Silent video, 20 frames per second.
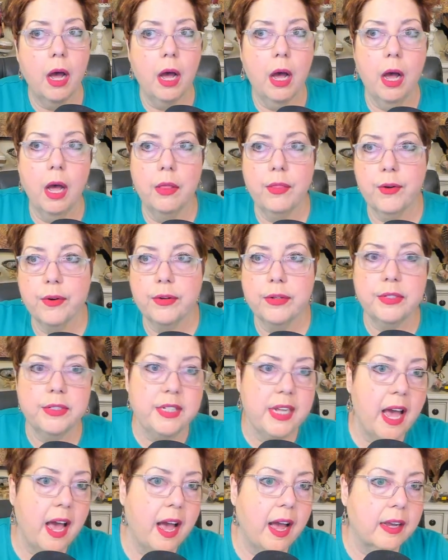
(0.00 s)
other
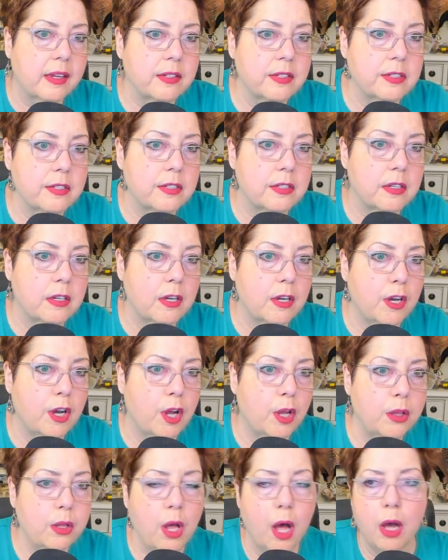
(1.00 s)
decks
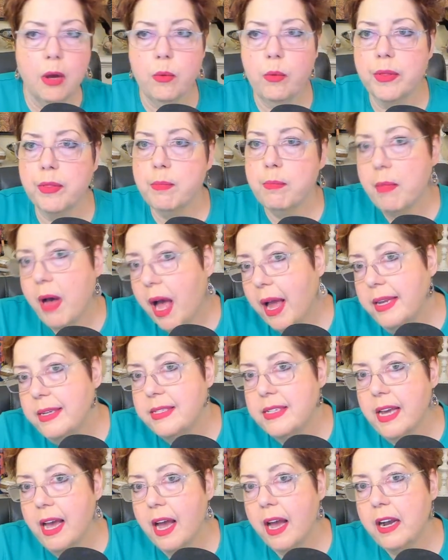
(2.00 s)
along with my
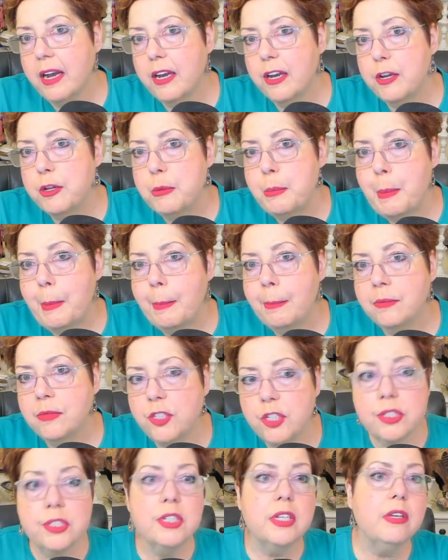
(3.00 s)
deck
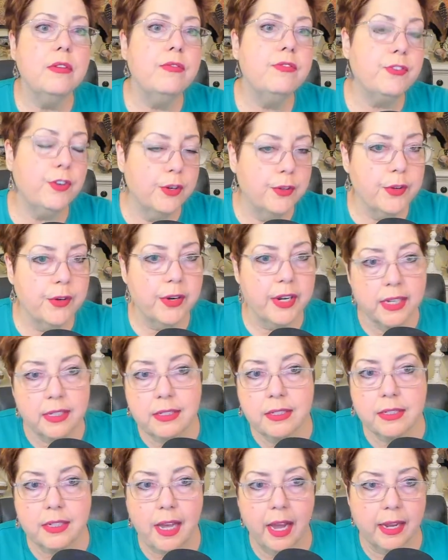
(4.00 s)
just to give further
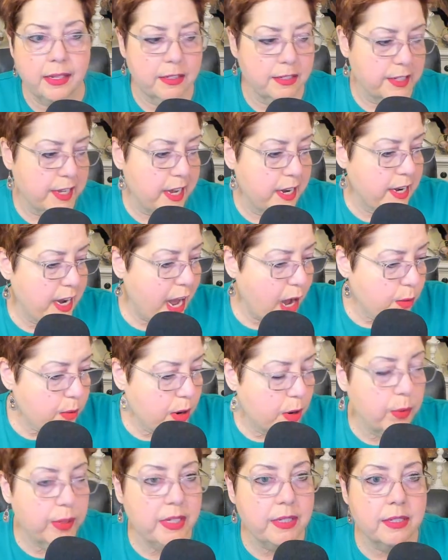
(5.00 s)
insights. And now
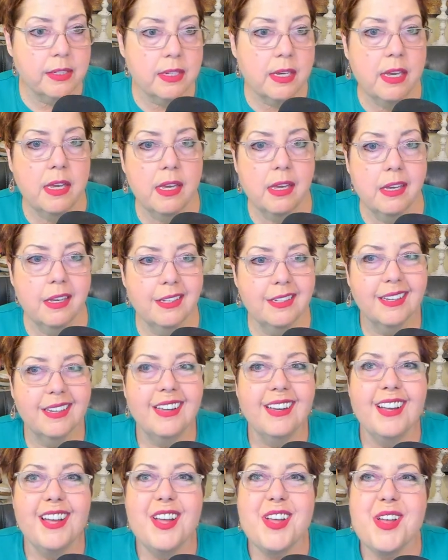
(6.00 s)
what we see is
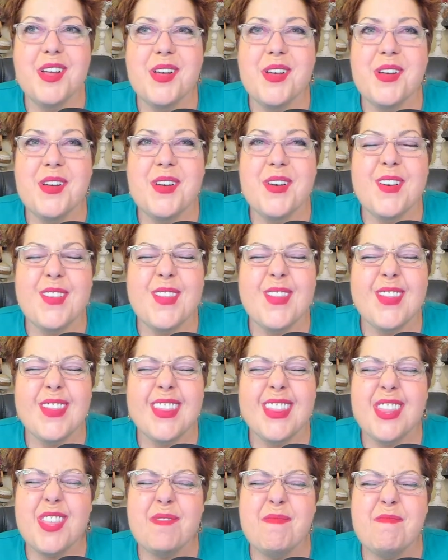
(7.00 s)

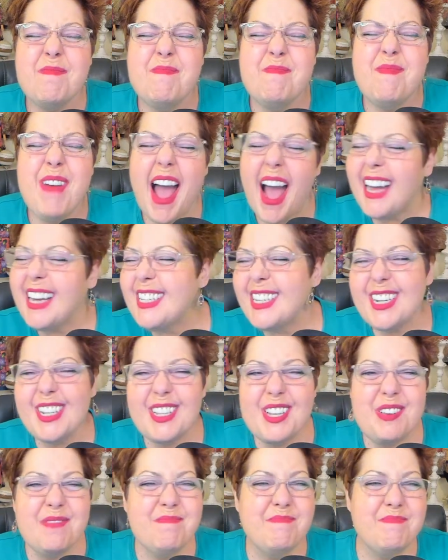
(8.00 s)
the
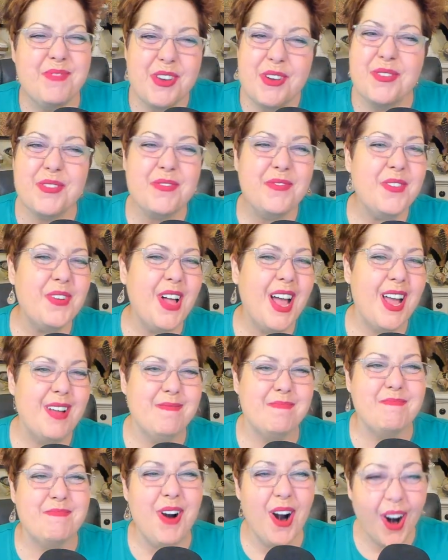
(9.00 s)
magically beautiful and
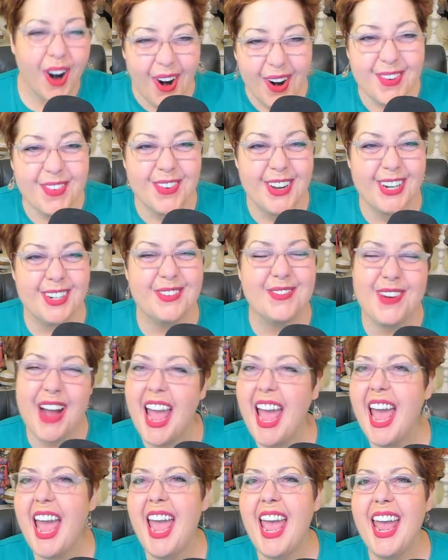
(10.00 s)
perfect
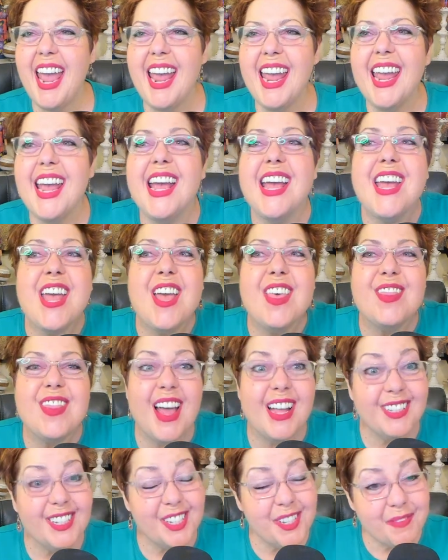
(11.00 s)
way
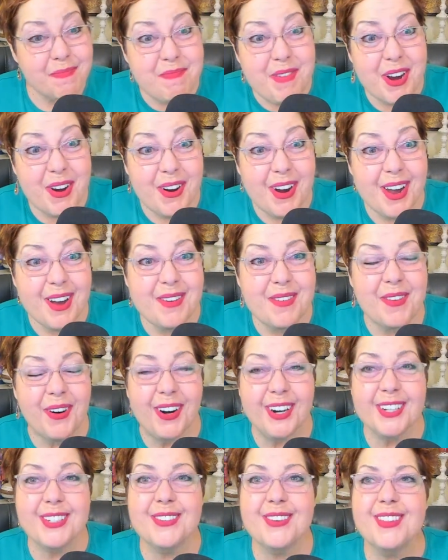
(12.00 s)
that spirit
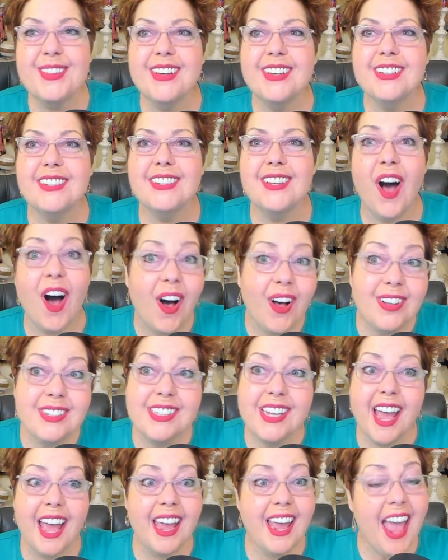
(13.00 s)
works with us all
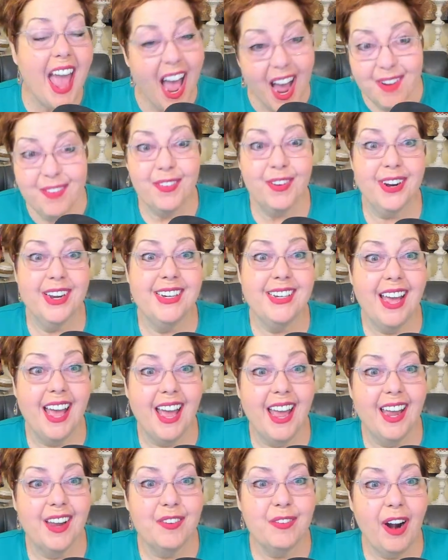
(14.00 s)
day, every
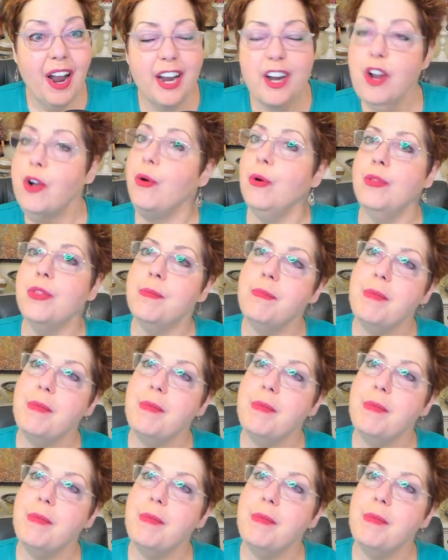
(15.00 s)
day, right? Oh, the